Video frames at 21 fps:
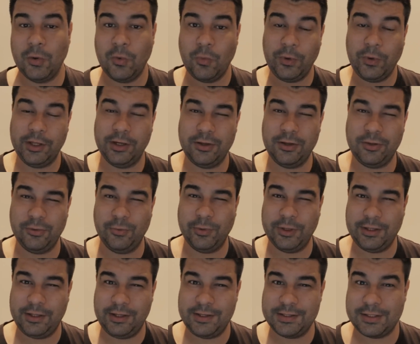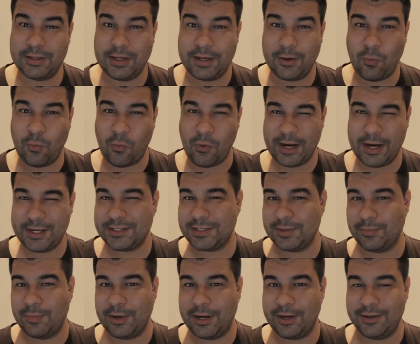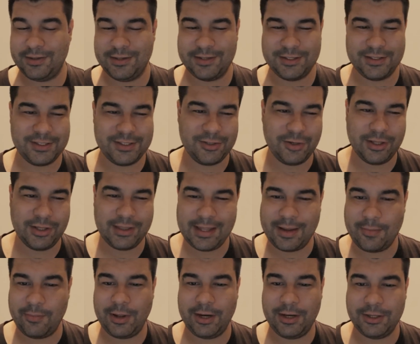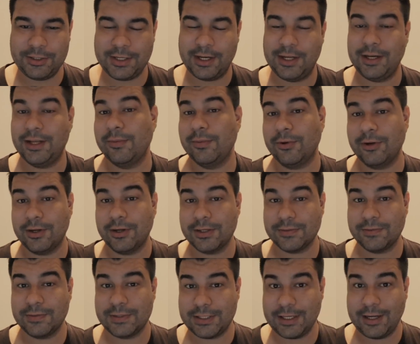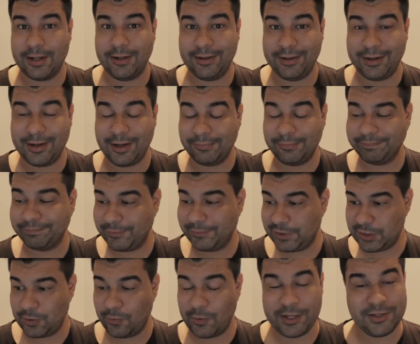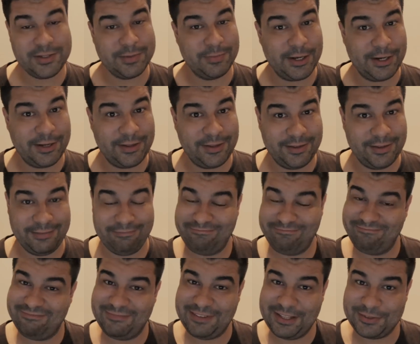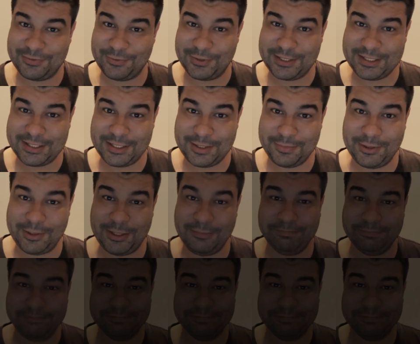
We're going to do one of these once a month. There's just not that many JDM cars for sale here. So once a month, that's what it's going to be.